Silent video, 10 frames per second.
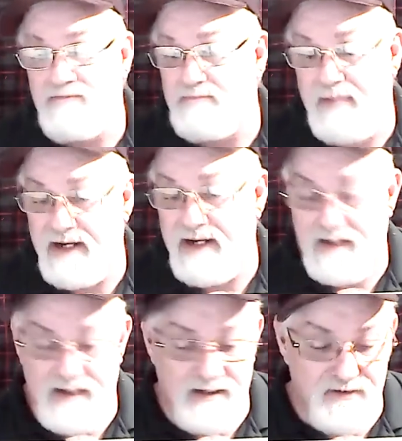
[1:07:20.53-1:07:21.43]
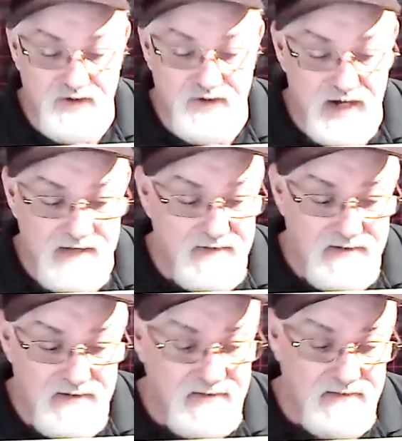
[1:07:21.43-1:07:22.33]
better than a
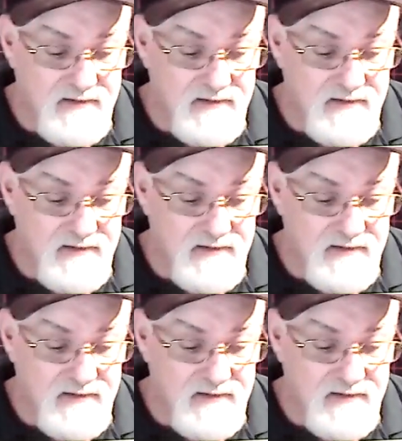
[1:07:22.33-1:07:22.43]
shaven.